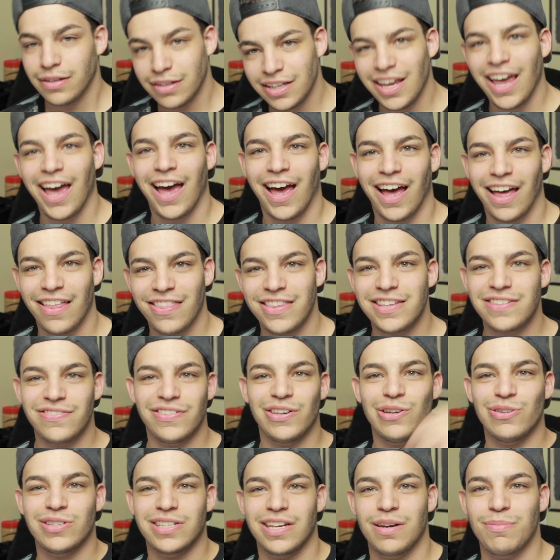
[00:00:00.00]
Yeah, this
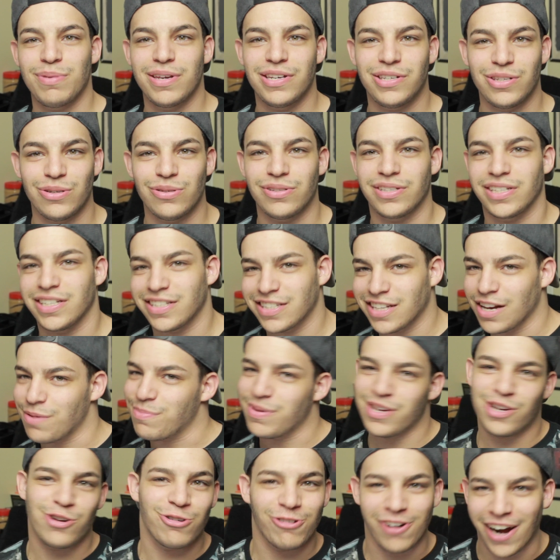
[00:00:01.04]
video is going to be a doozy. It's going to
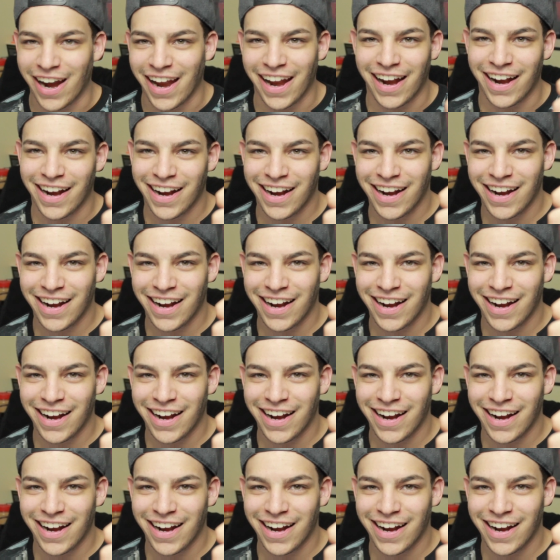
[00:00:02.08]
be great.